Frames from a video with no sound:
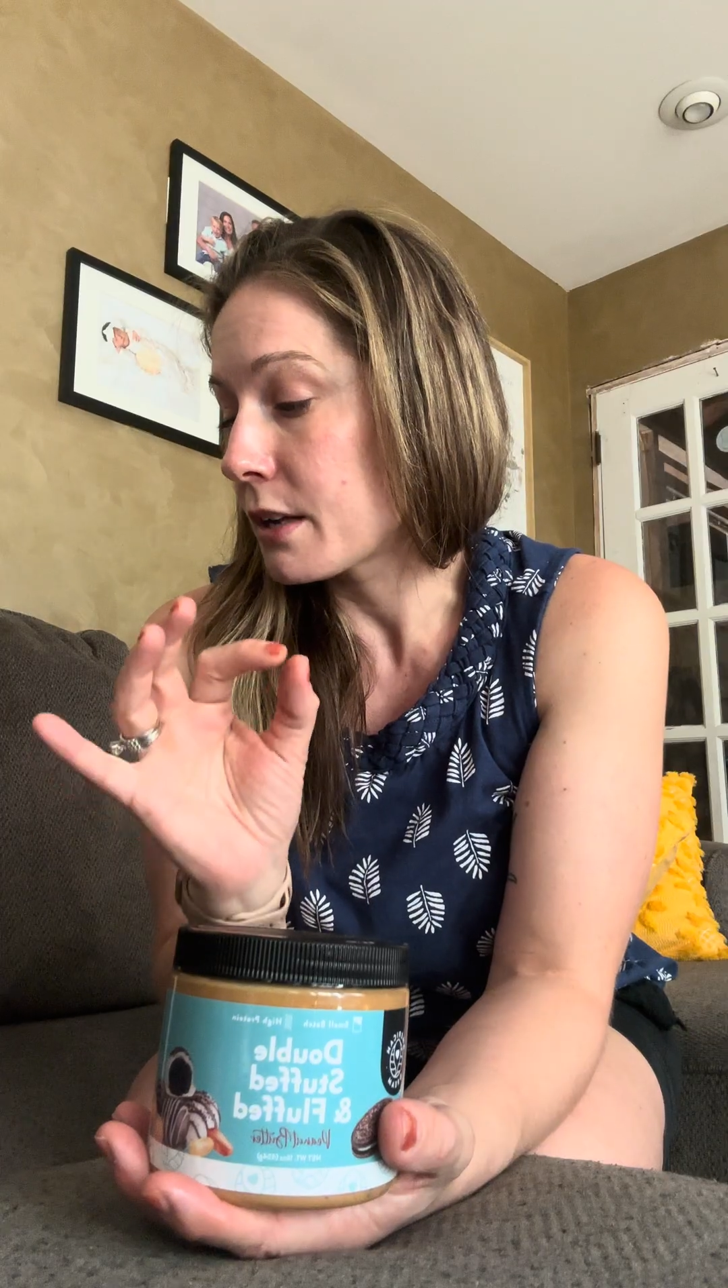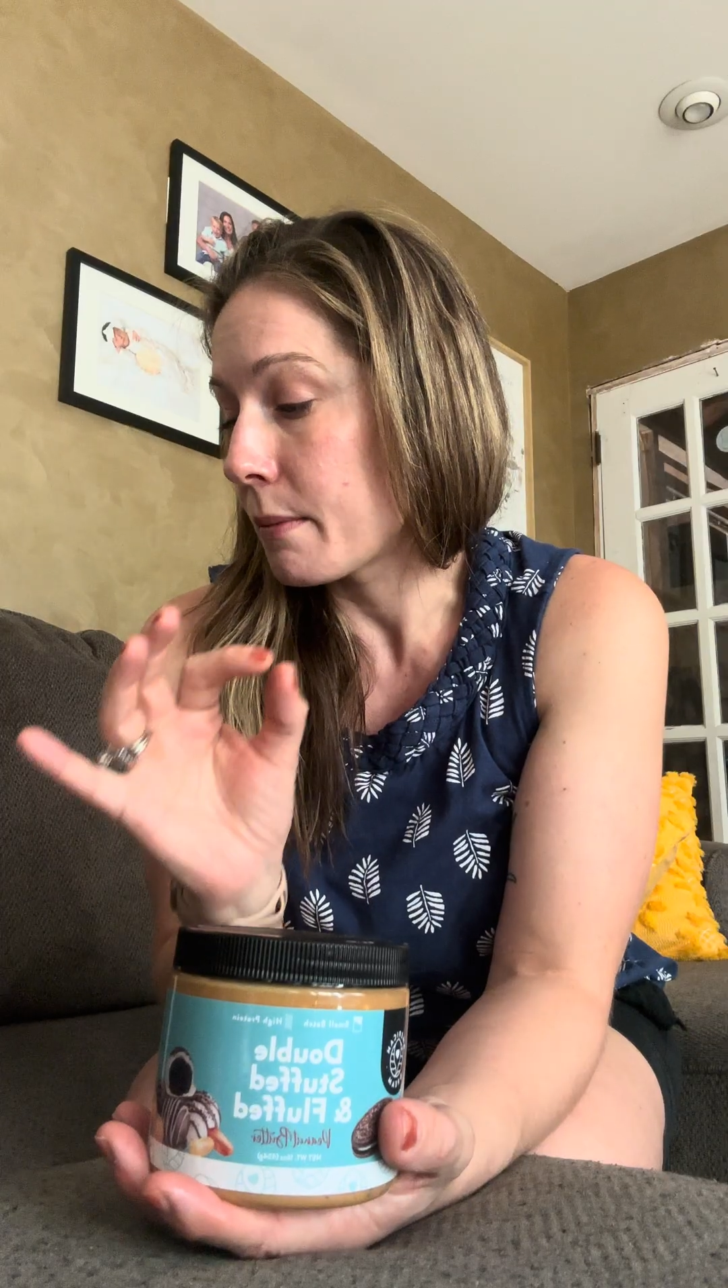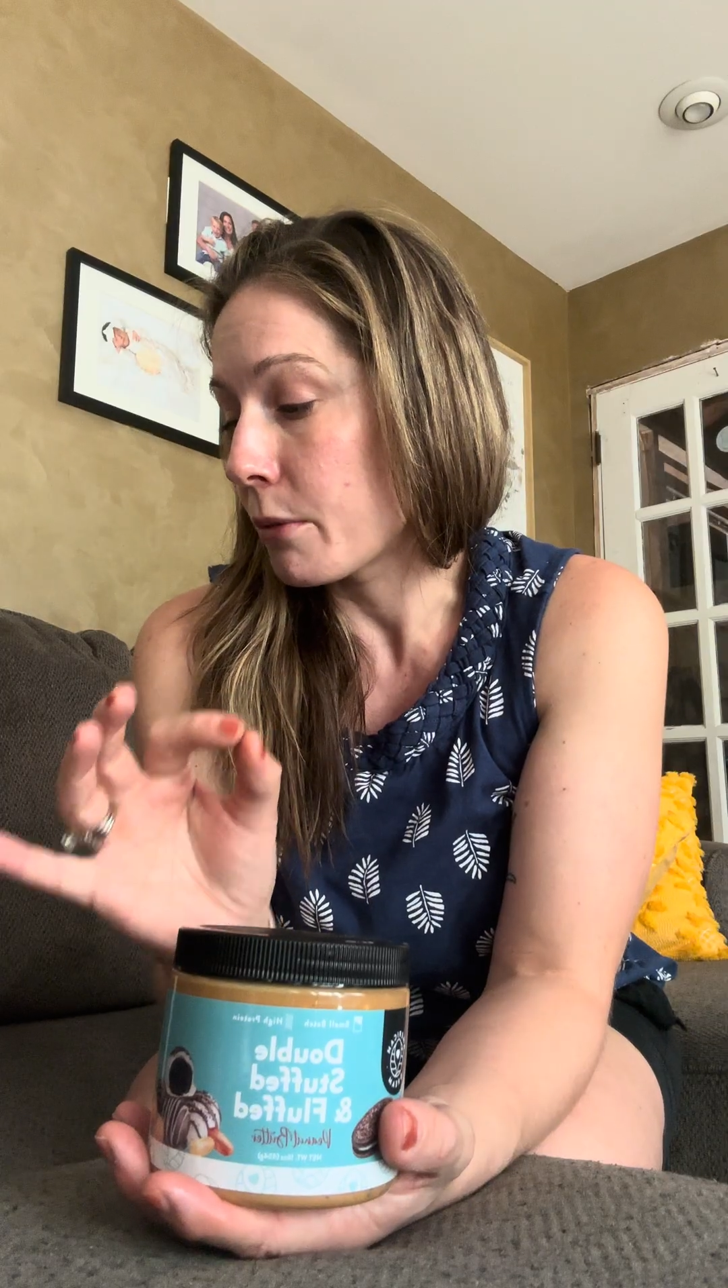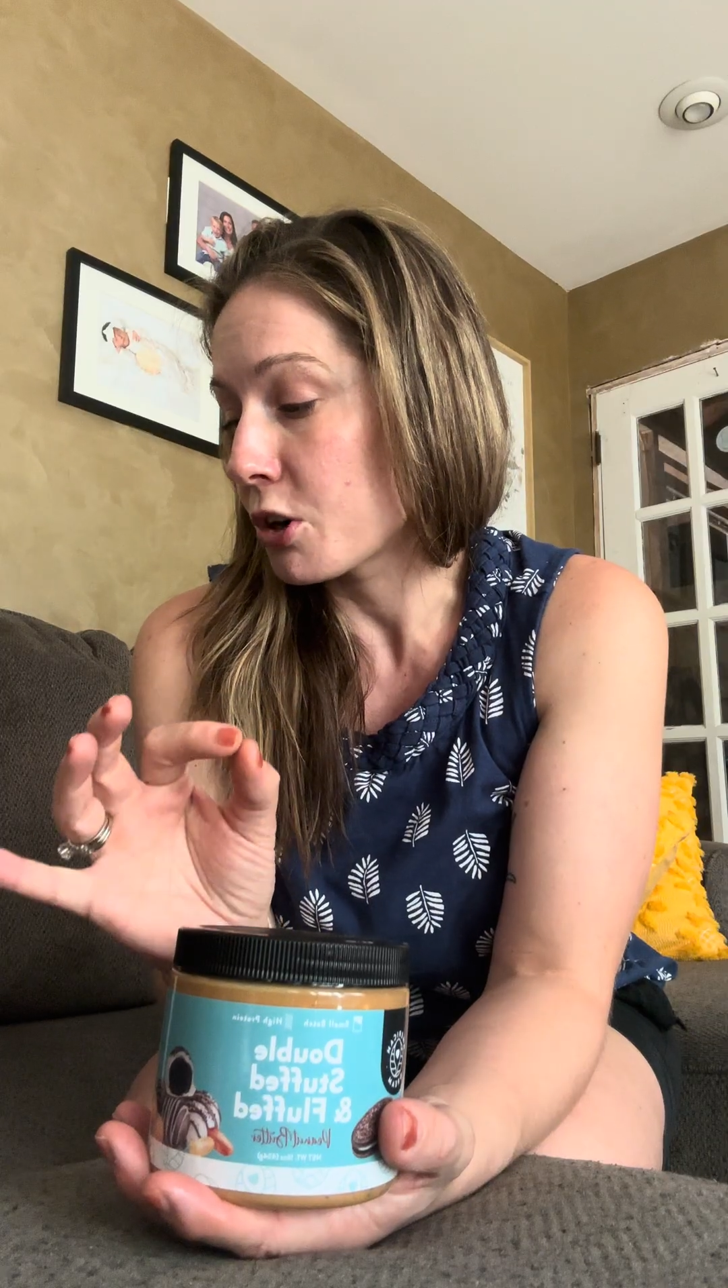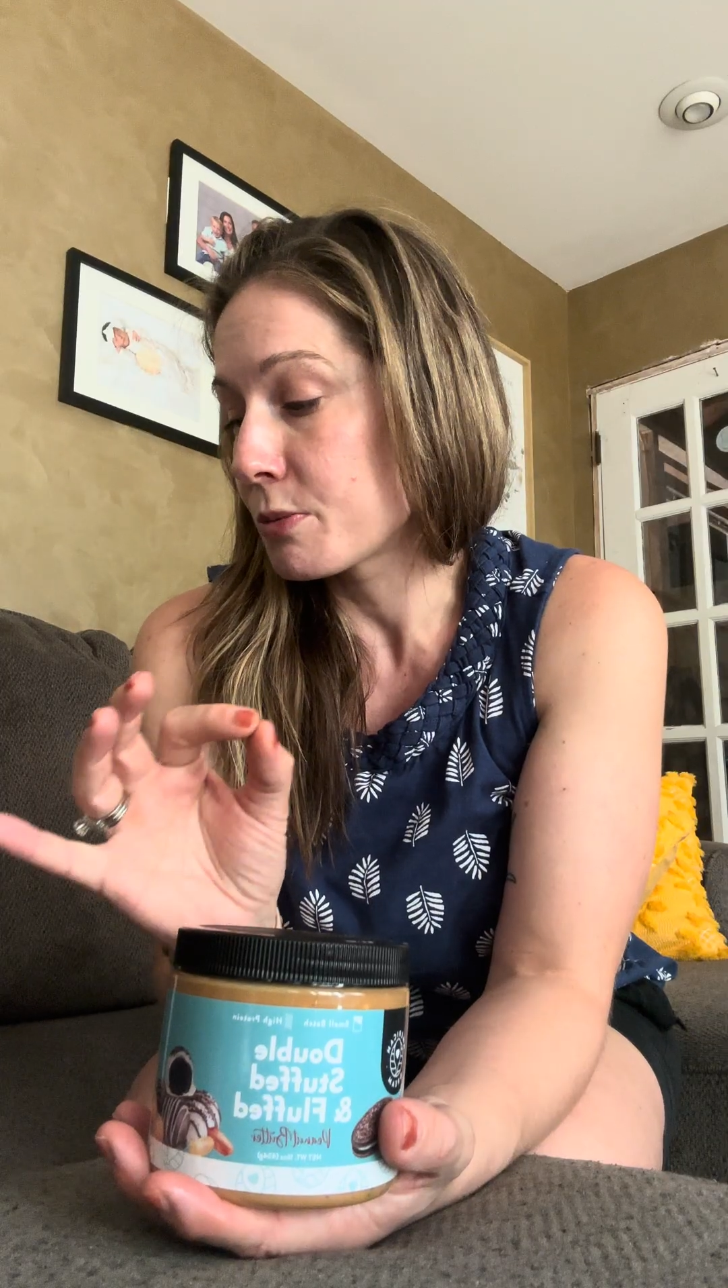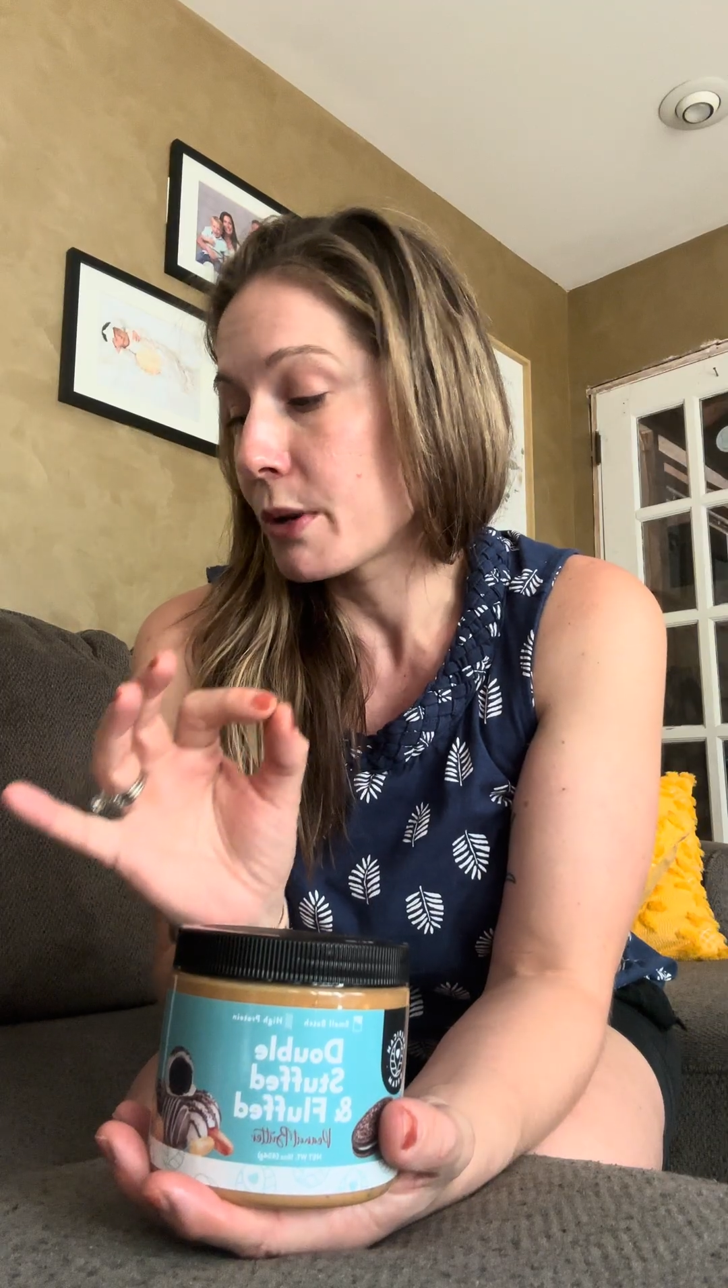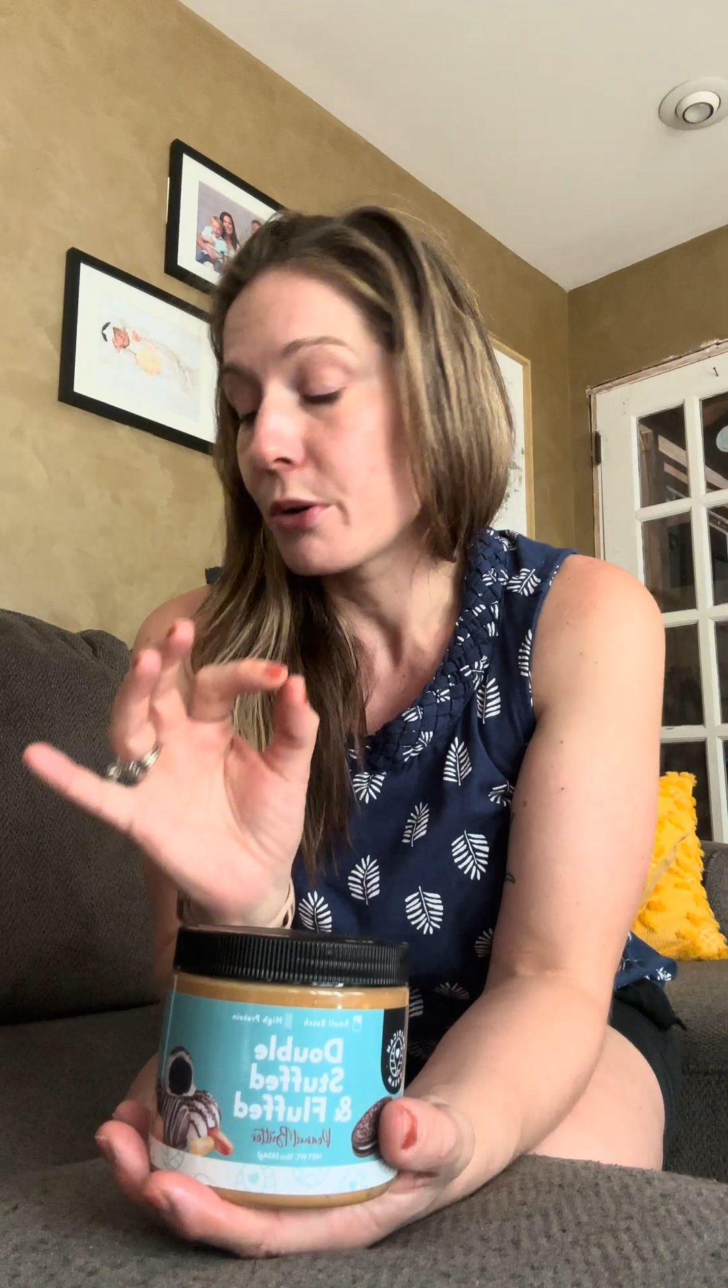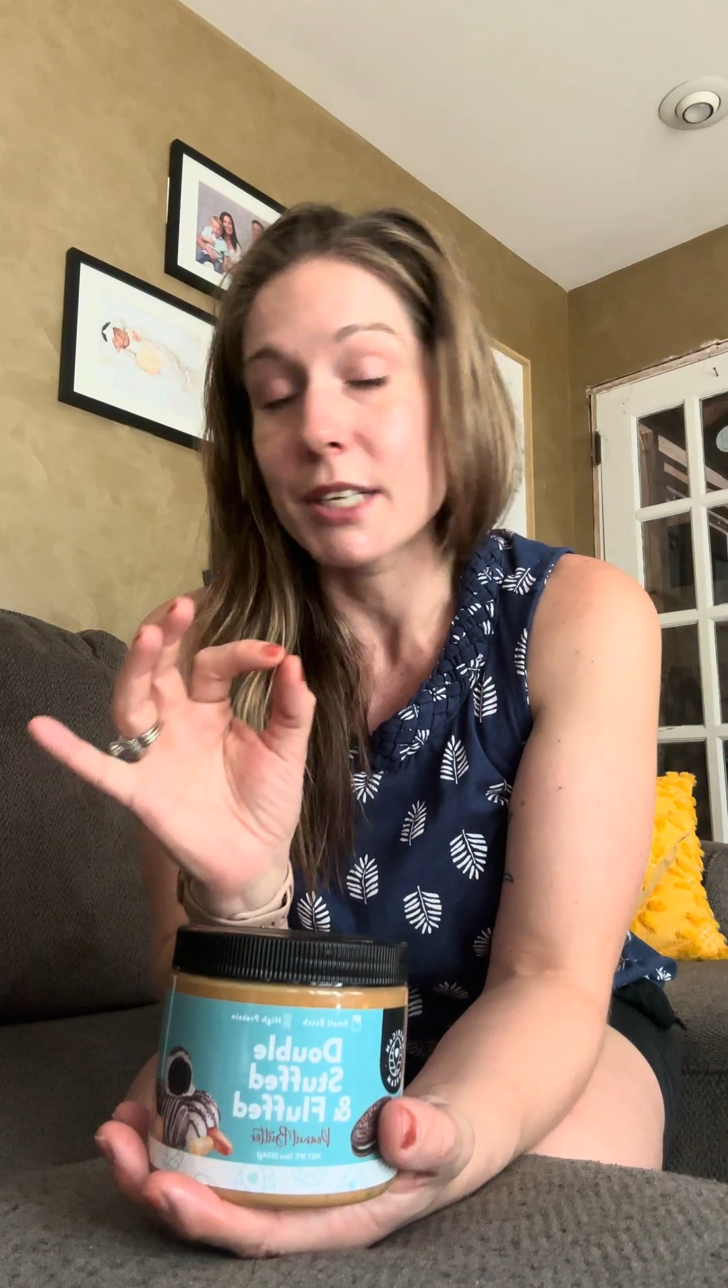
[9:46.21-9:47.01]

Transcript: marshmallows,